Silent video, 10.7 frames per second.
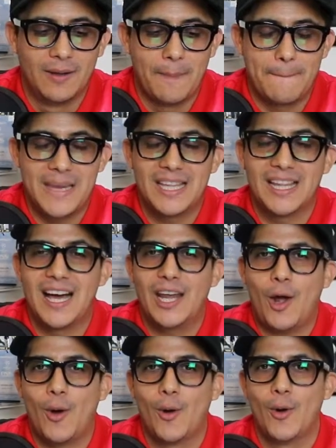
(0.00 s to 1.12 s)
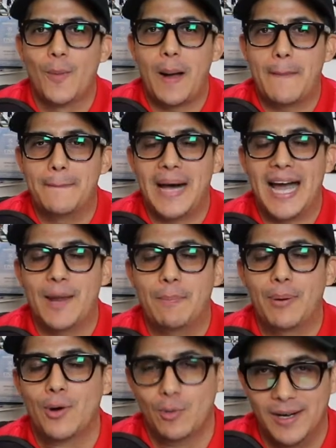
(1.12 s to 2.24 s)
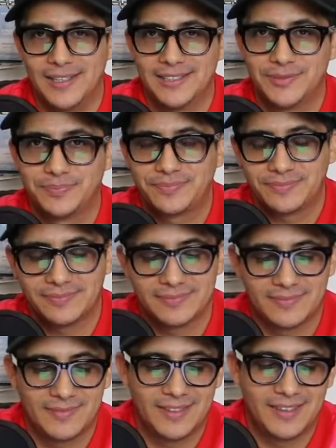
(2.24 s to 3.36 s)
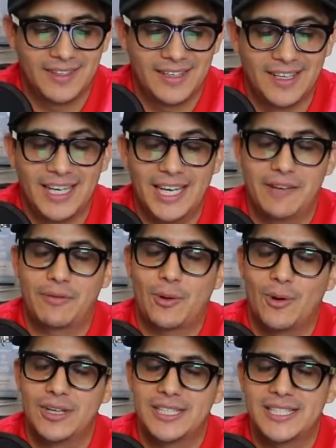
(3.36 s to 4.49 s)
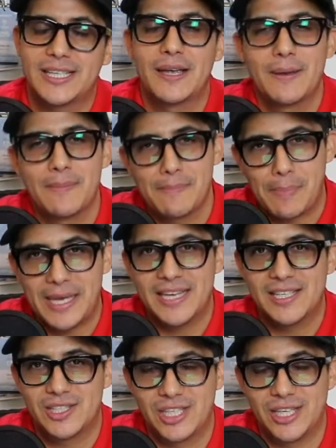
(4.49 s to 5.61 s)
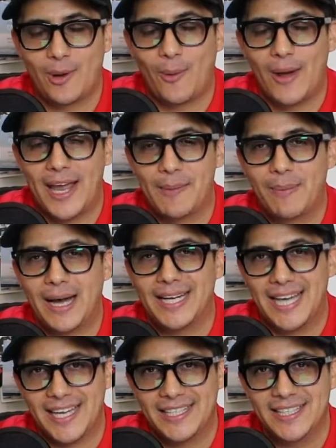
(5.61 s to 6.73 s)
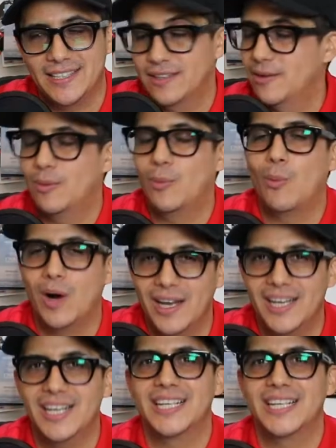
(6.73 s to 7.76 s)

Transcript: Milan Home by Puma. And of course, PSG Away by Nike. What a